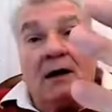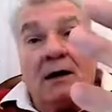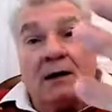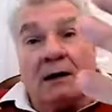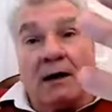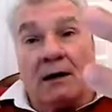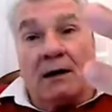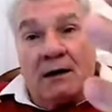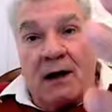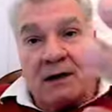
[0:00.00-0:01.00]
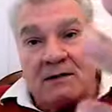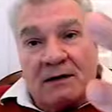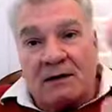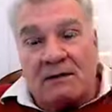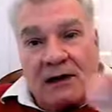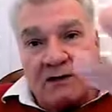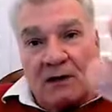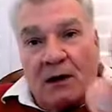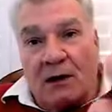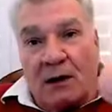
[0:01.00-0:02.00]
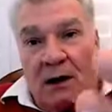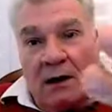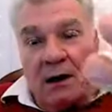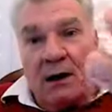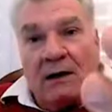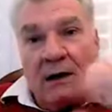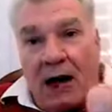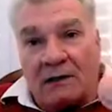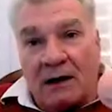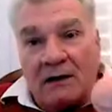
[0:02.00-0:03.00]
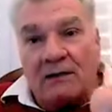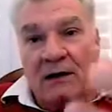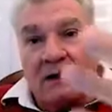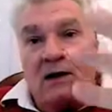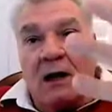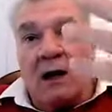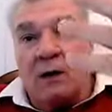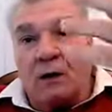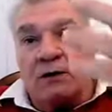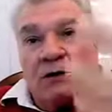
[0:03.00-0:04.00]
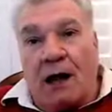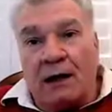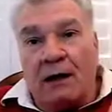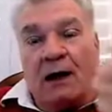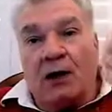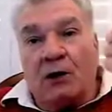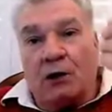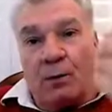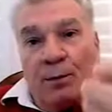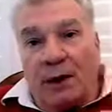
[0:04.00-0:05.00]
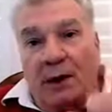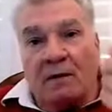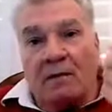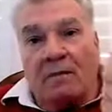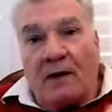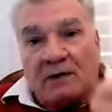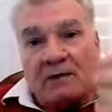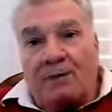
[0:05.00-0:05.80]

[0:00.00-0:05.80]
it has this resonant inductance is contained to be flux